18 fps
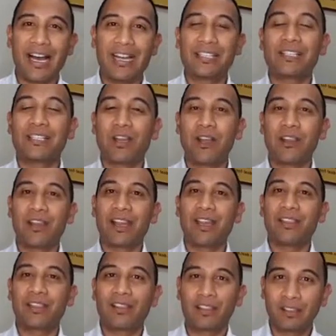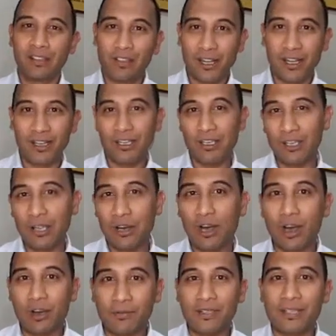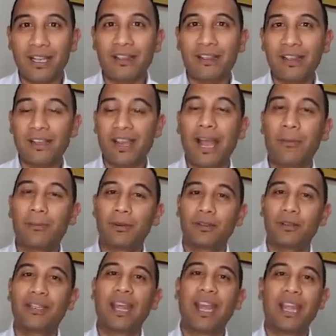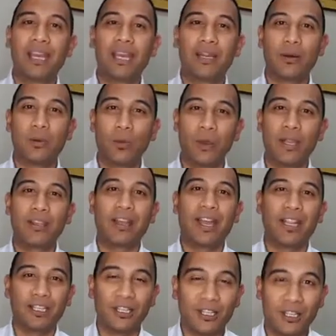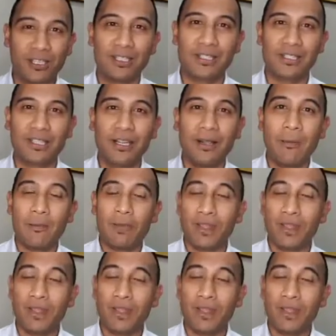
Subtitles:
so that you can offset the capital gain with that loss.